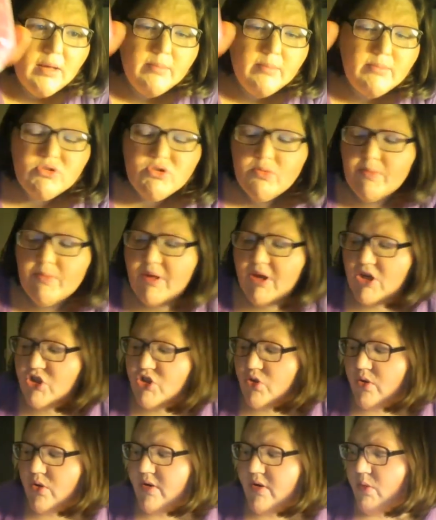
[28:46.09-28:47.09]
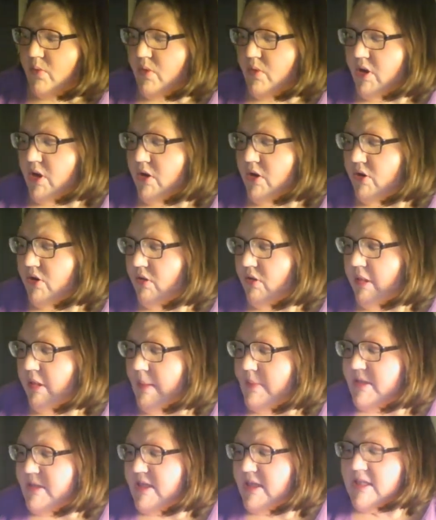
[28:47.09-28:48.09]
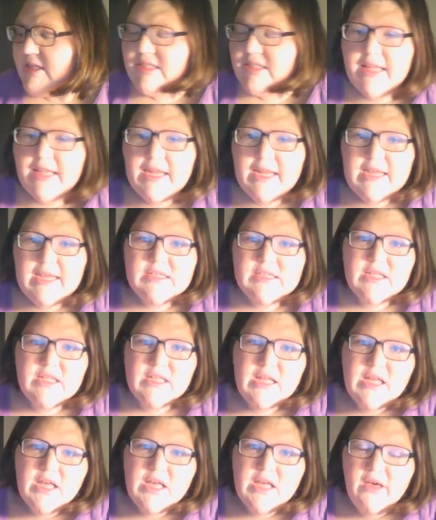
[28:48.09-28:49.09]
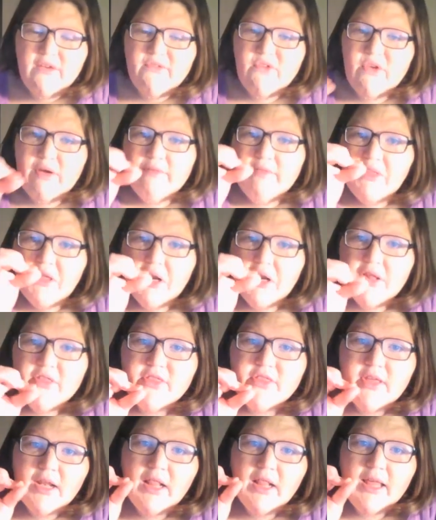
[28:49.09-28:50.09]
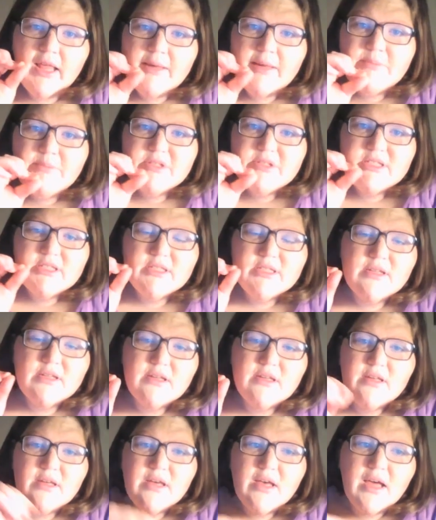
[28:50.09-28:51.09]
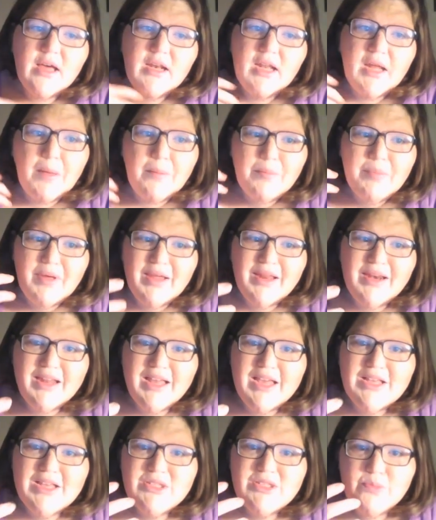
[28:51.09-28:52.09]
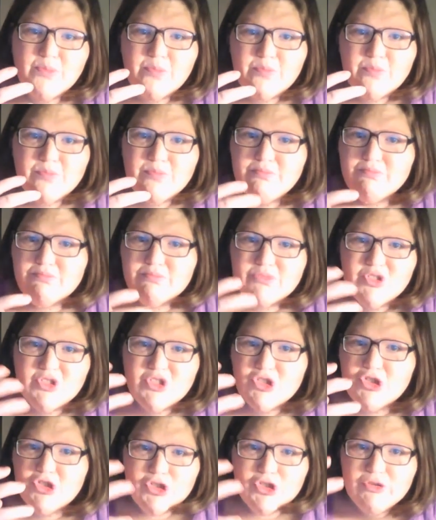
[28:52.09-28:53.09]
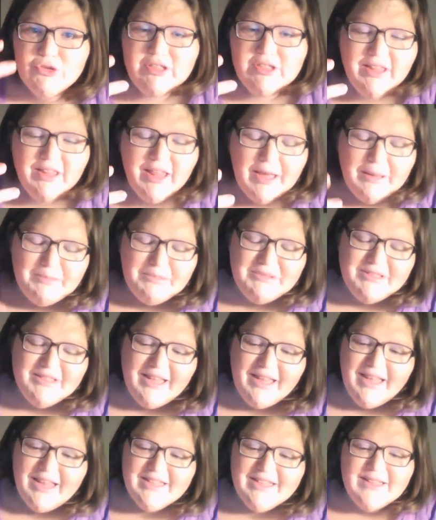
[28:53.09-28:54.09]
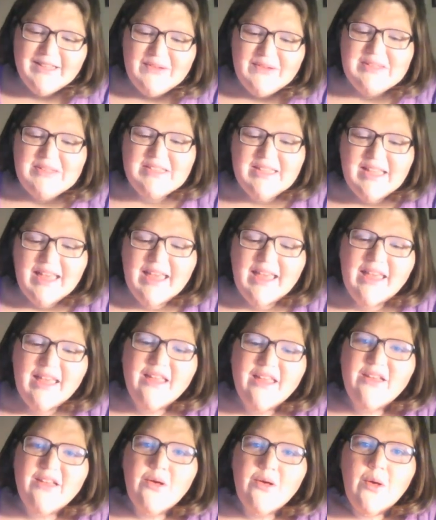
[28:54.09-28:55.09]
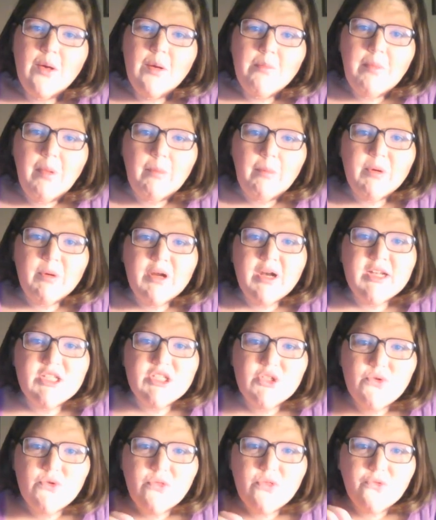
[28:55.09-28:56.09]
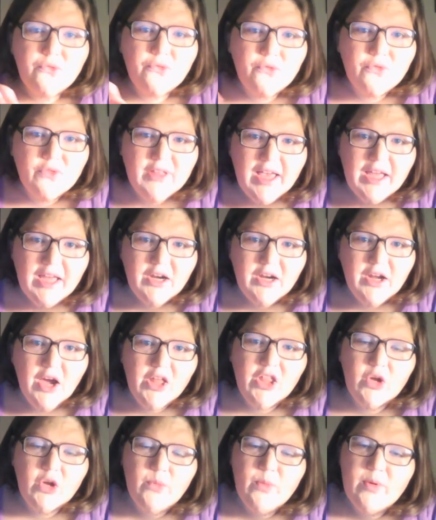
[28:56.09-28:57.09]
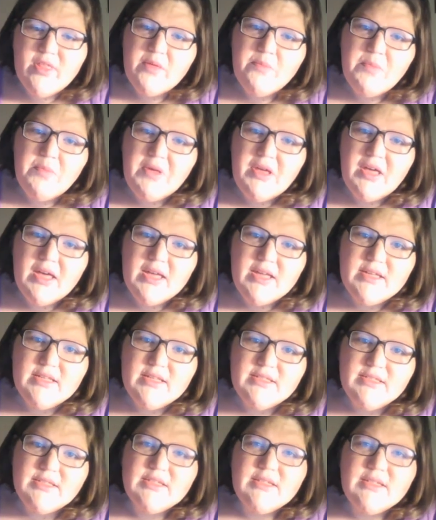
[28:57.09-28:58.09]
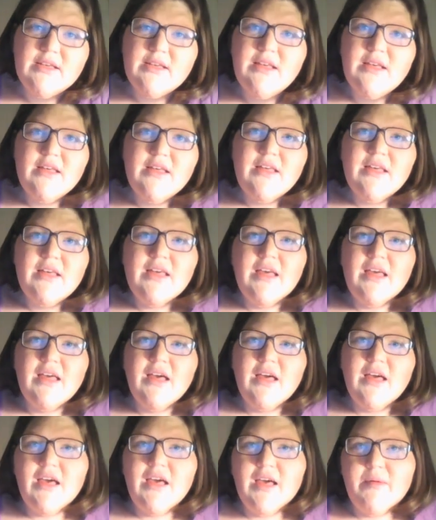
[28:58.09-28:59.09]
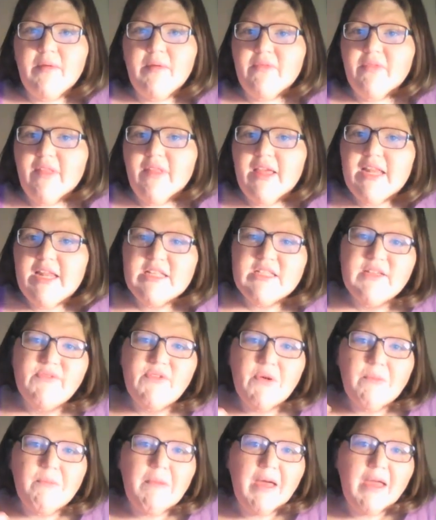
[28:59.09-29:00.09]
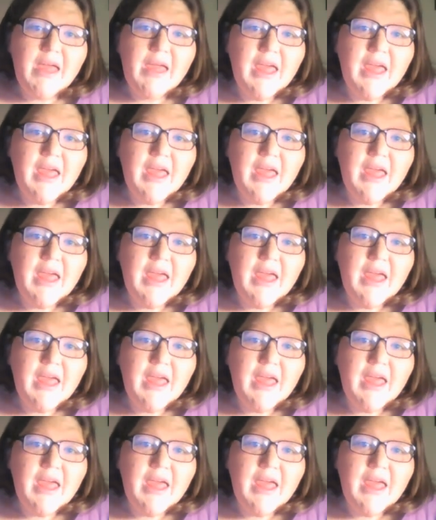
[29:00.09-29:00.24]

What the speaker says: So make sure that when you do lipsticks, ladies, if you have little thin lips, not big, nice, juicy lips, I guess I would say, remember to do the flat color with it, because, ladies, if you're my